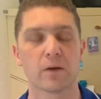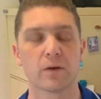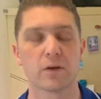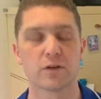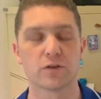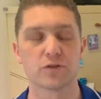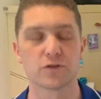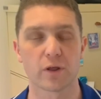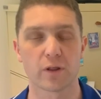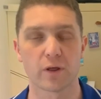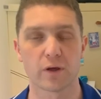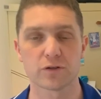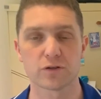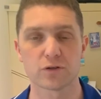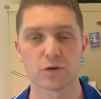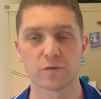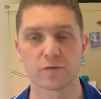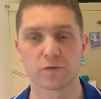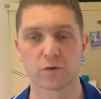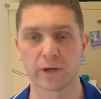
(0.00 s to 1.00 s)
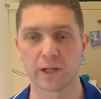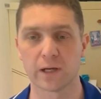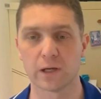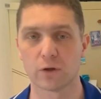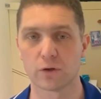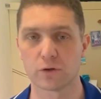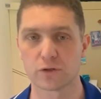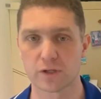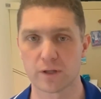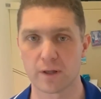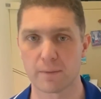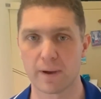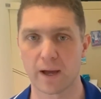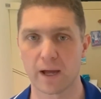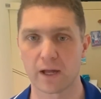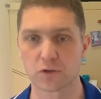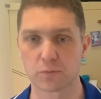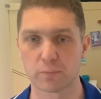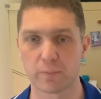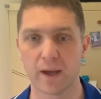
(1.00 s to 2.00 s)
So those who have already lodged their
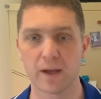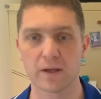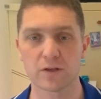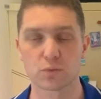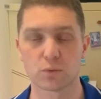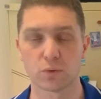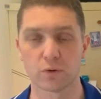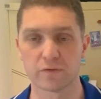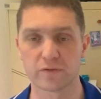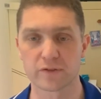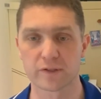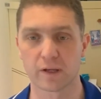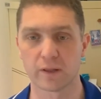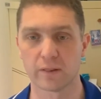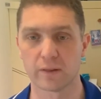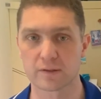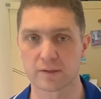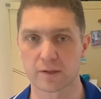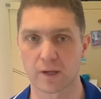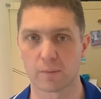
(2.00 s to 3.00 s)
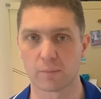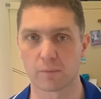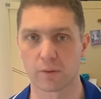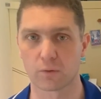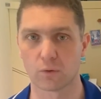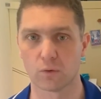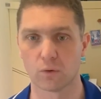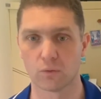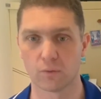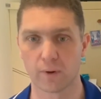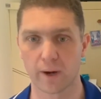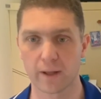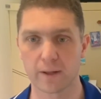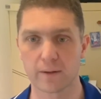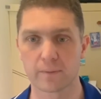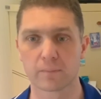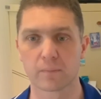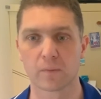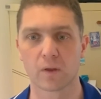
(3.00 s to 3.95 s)
March BAS would have seen this come through already.